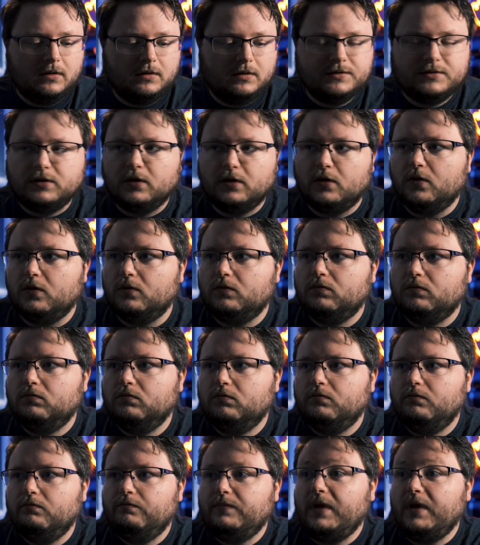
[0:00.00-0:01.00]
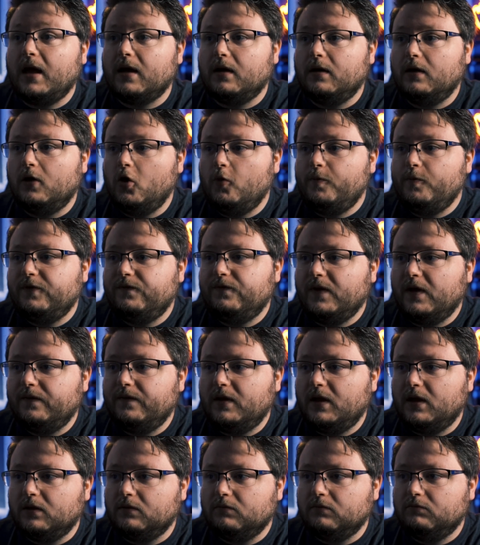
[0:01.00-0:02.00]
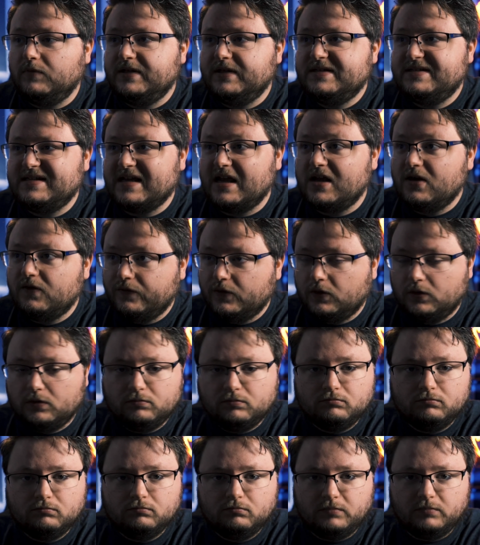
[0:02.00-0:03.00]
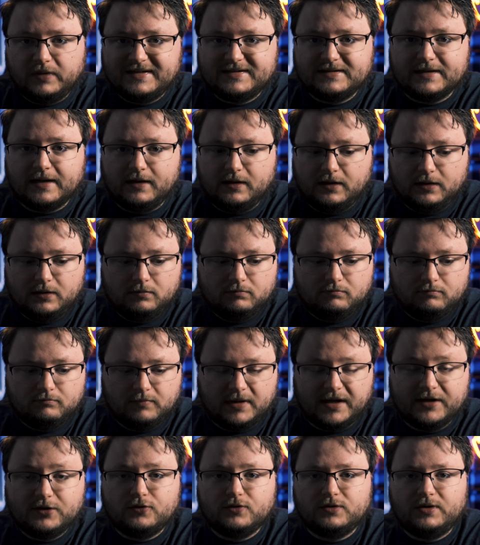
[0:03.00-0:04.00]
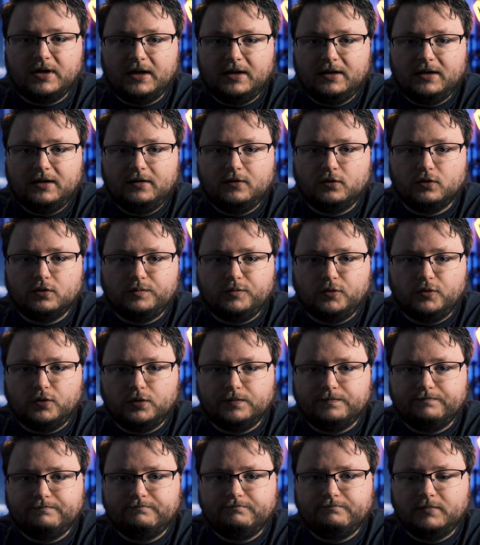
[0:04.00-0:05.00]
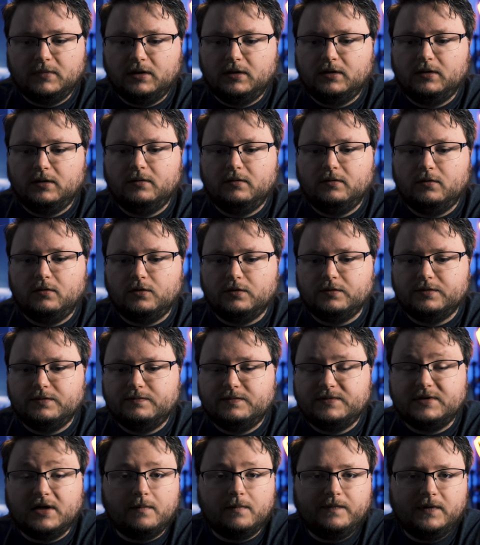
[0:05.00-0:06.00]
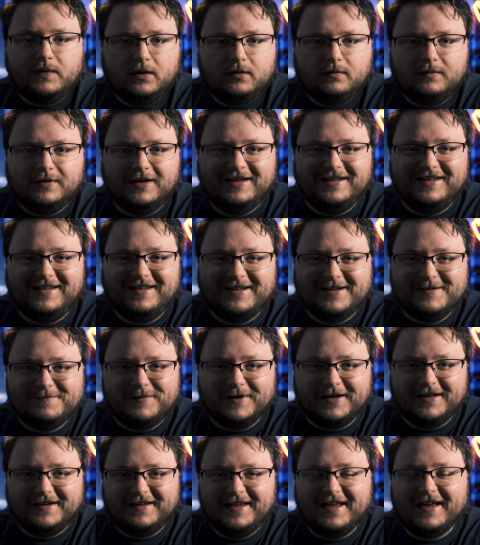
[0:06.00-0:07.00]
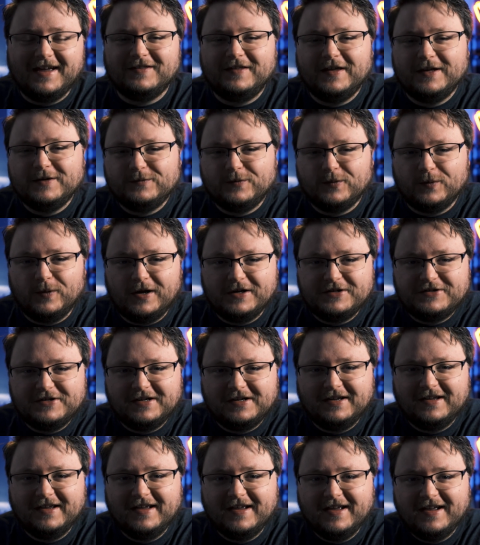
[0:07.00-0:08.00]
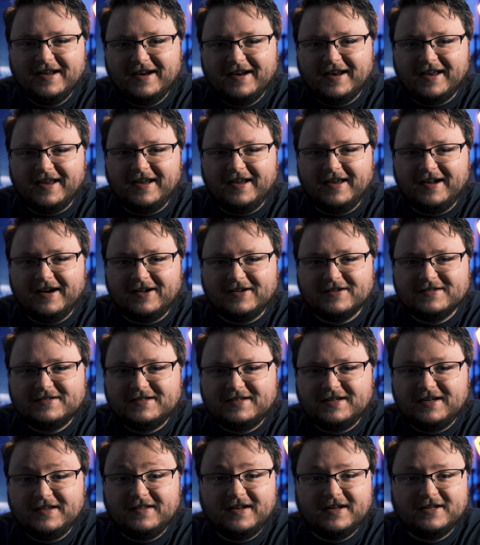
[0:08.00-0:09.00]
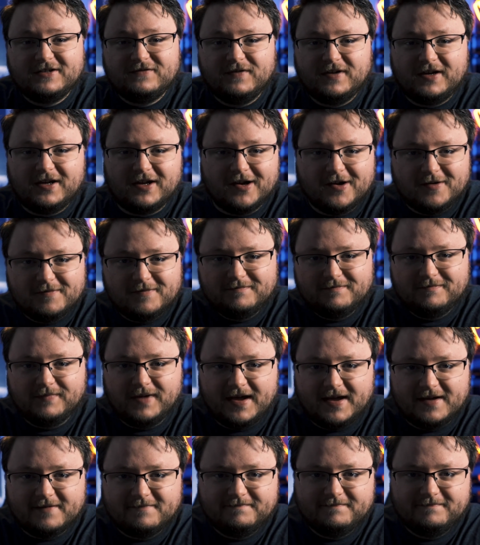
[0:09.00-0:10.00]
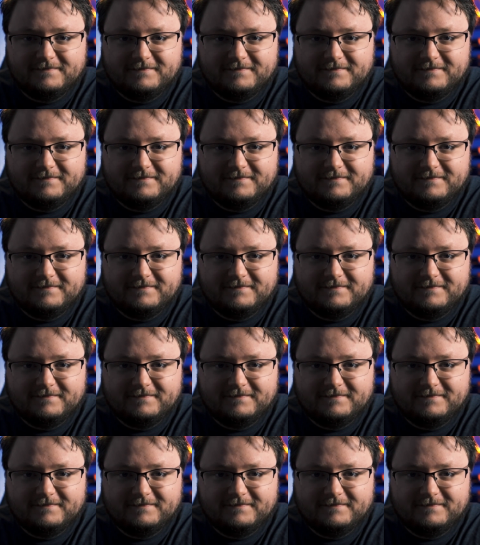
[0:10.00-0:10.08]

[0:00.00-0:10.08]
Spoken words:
So yeah, I hope you found that insightful, exciting, entertaining, or something. But yeah, thanks for watching, and I'll see you in the next video. Bye.